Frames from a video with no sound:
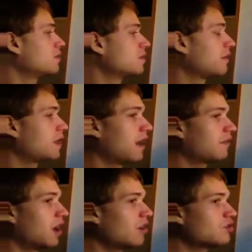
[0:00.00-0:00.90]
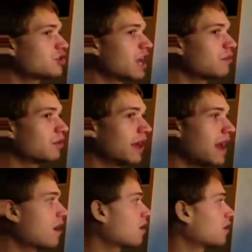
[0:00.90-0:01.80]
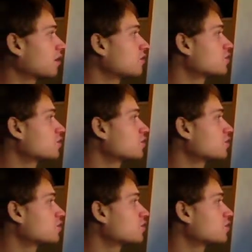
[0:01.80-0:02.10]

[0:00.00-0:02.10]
if you have an unstable air and you